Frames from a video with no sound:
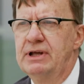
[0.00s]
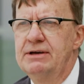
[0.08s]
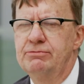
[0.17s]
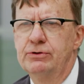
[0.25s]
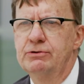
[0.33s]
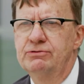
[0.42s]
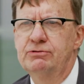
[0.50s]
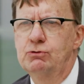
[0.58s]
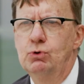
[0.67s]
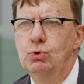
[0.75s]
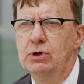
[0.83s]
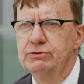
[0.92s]
diverse
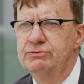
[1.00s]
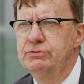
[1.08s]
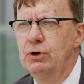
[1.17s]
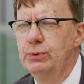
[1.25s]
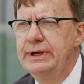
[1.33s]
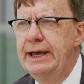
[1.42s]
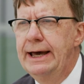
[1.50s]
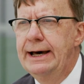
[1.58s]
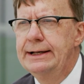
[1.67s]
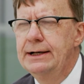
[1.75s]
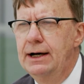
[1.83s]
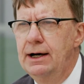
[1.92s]
school, so we
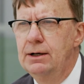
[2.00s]
had